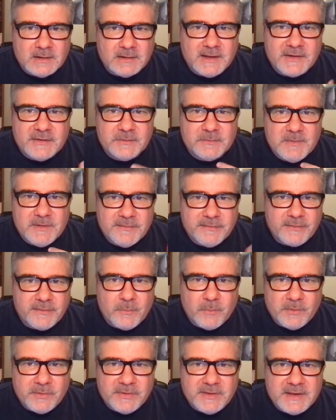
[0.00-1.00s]
cleanse me
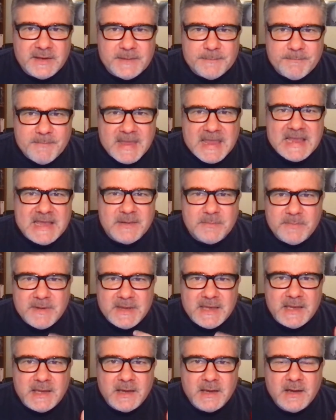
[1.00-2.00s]
from within, make
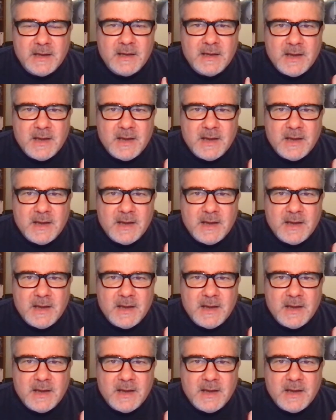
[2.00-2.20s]
me